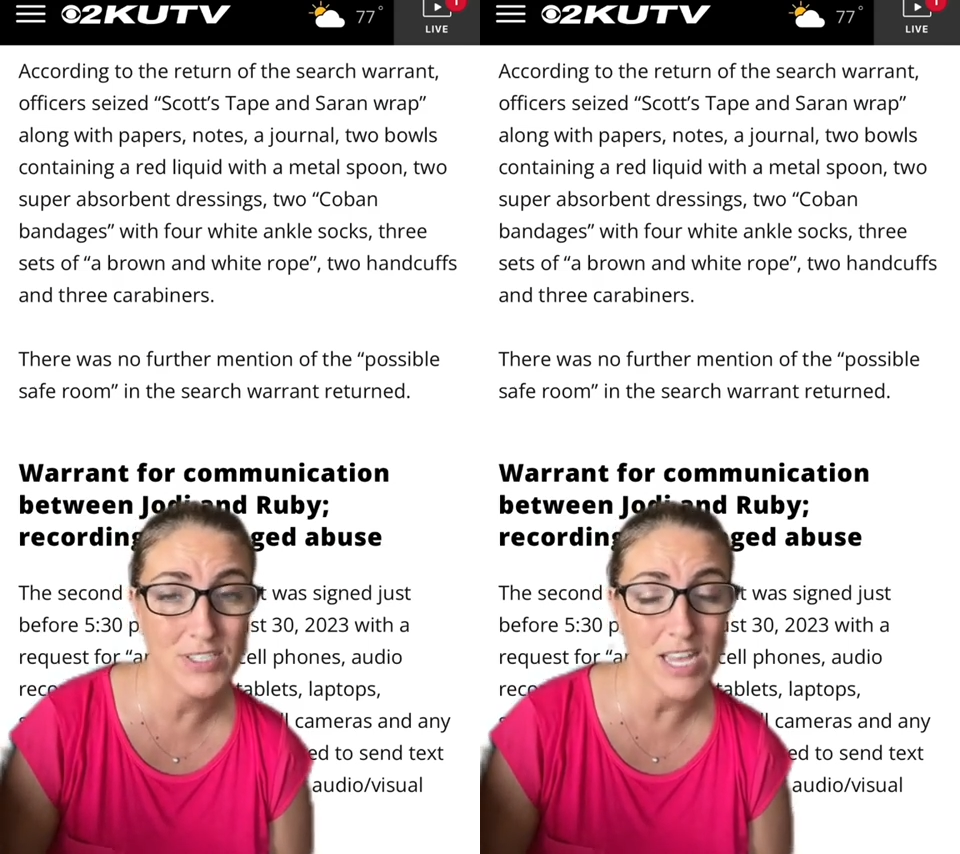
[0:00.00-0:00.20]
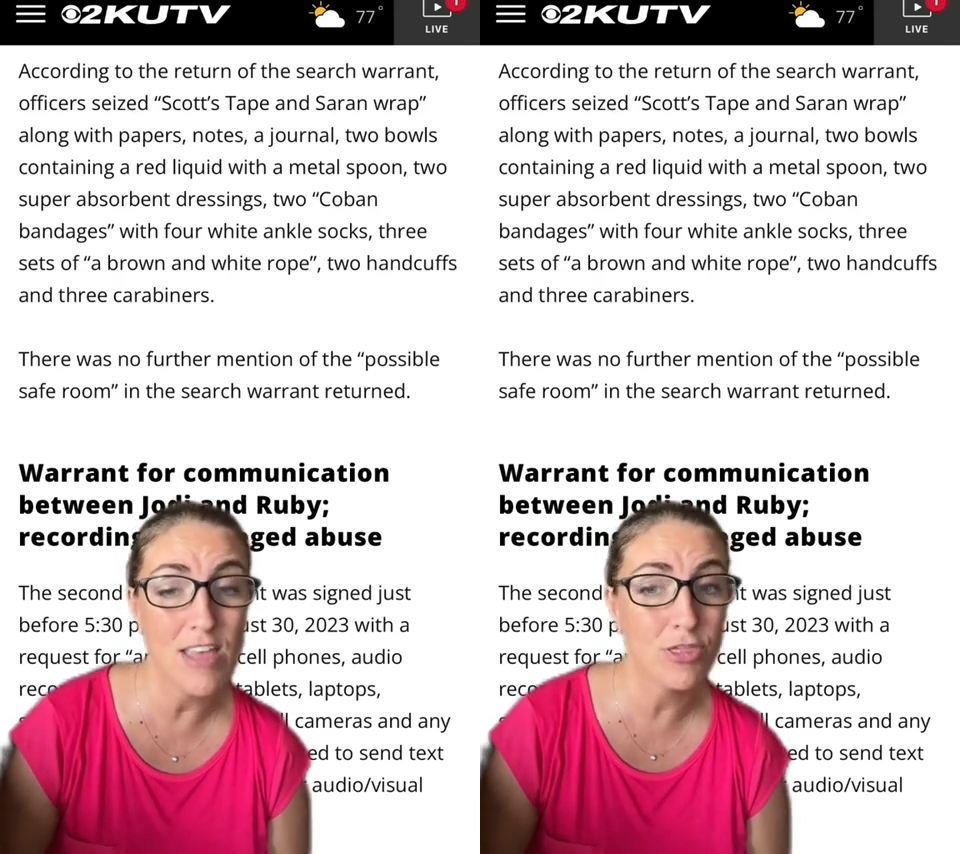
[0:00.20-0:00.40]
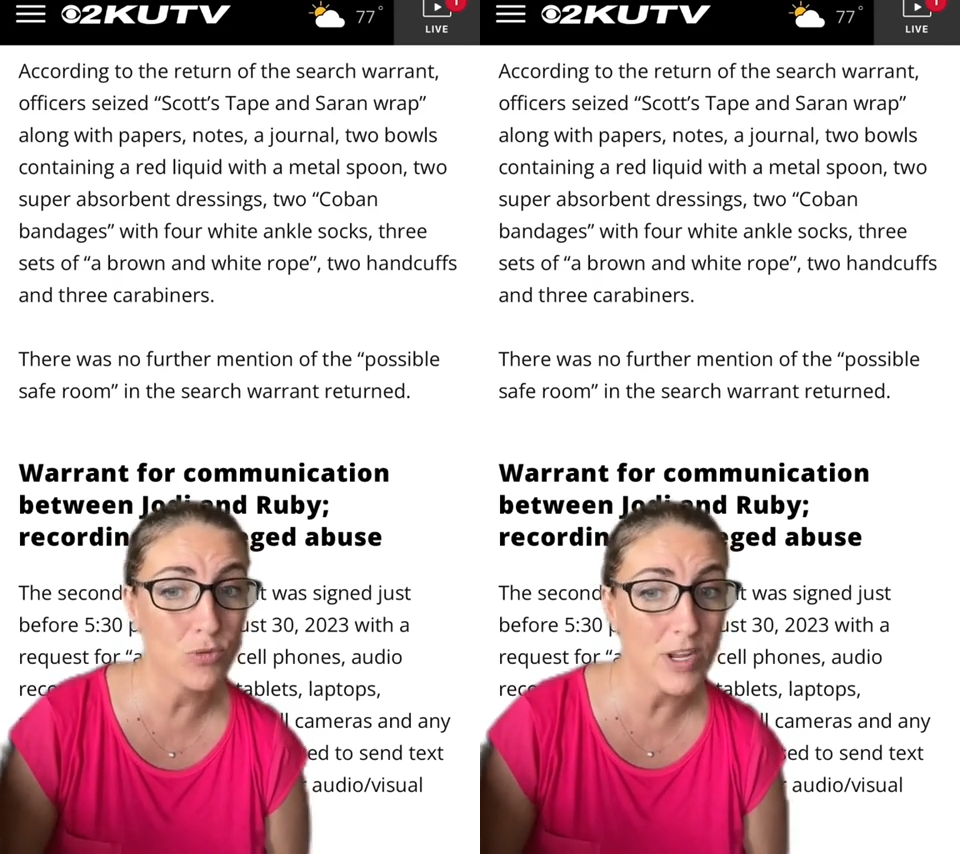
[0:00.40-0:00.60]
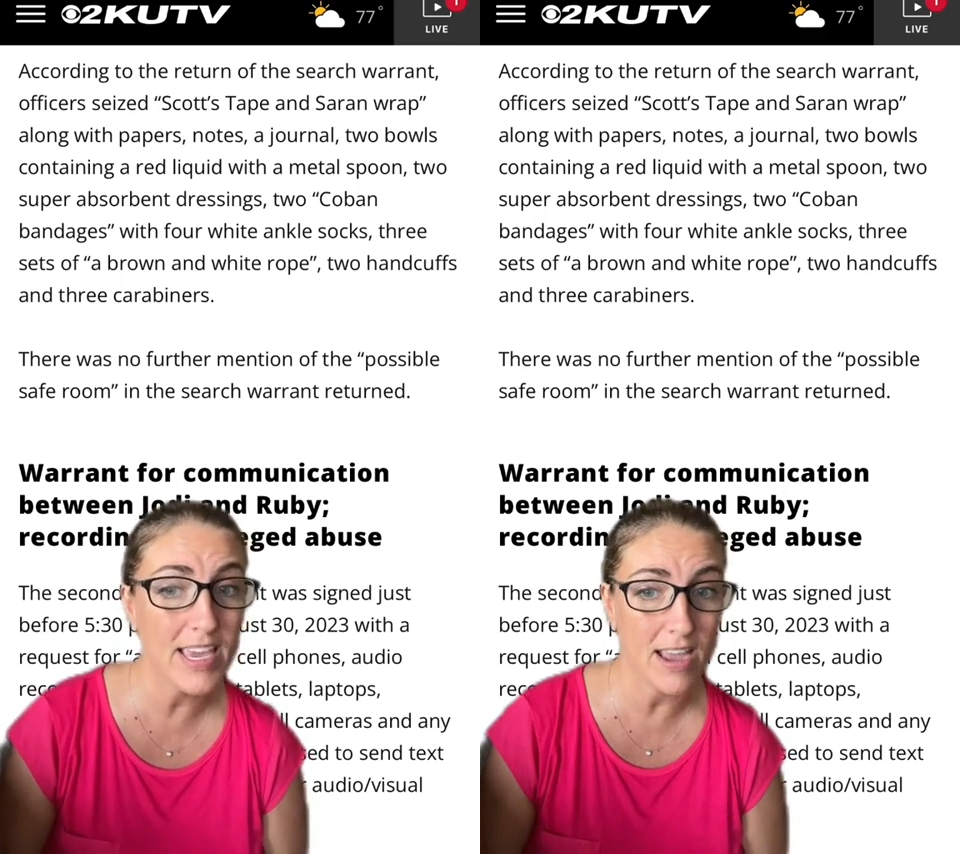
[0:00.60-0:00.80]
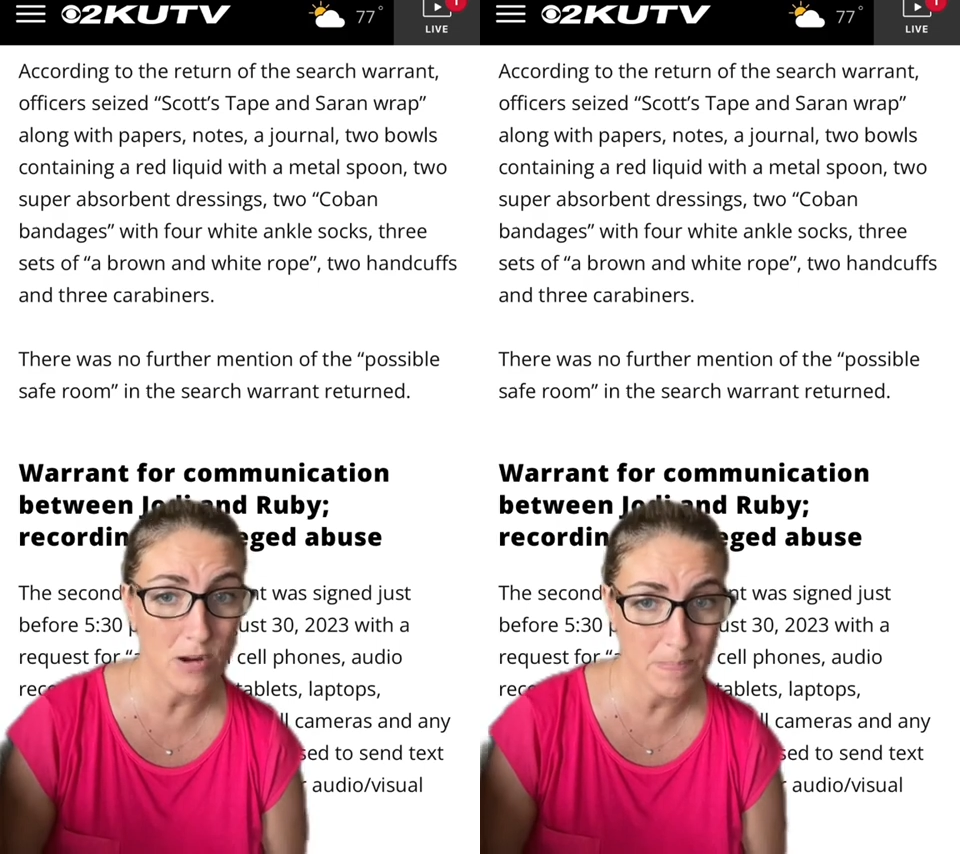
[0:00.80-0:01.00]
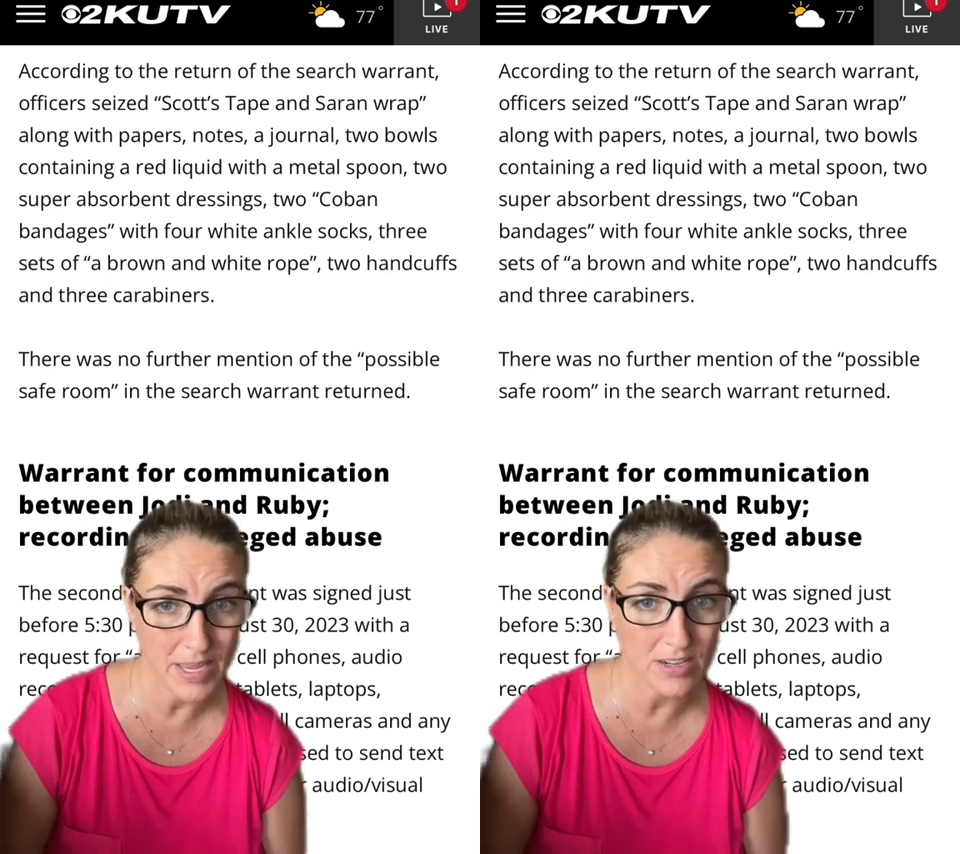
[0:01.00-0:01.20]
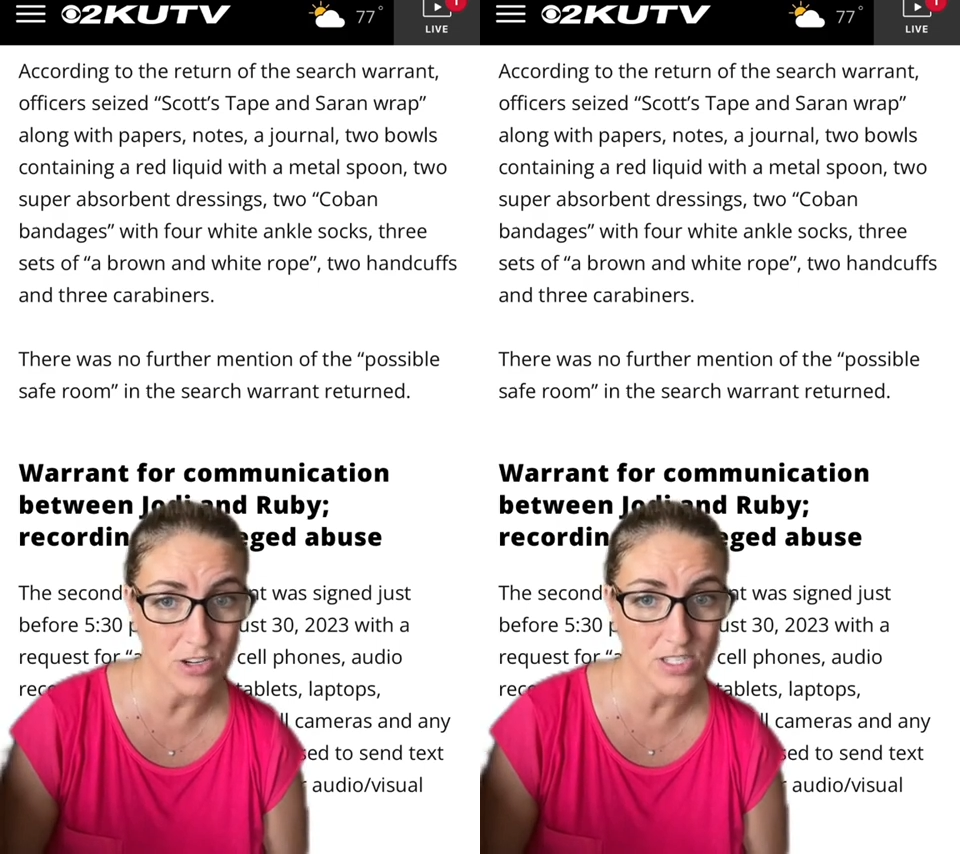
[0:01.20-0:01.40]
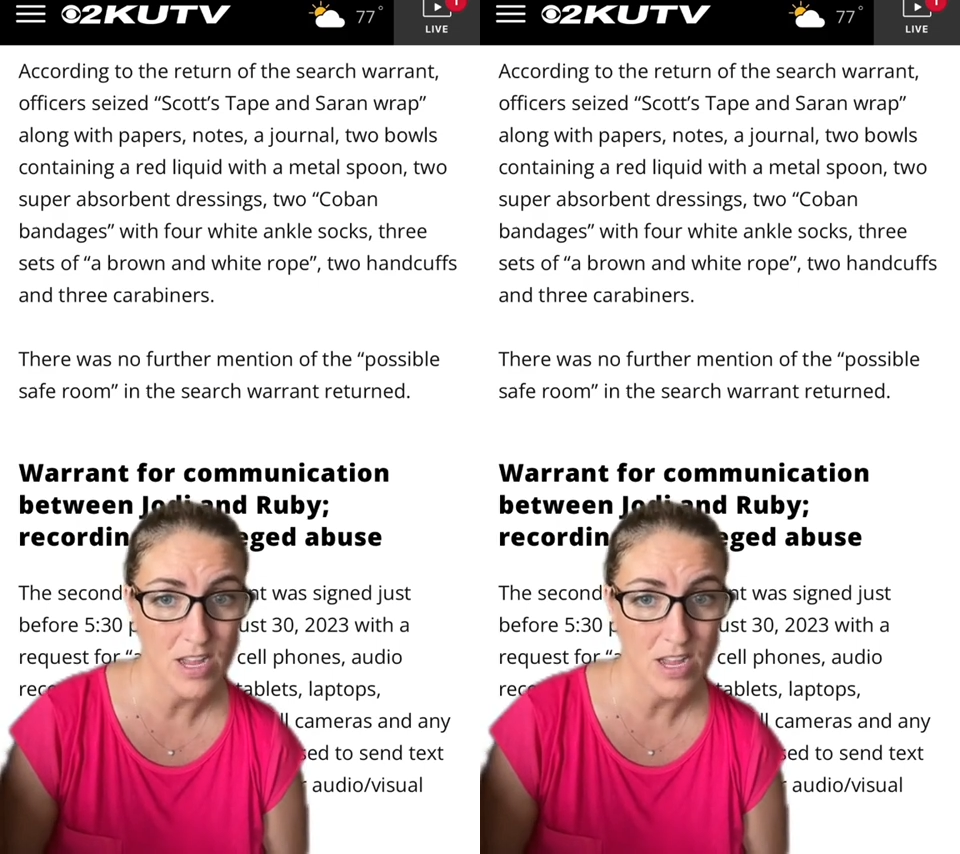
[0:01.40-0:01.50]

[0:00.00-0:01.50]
and 3 carabiners.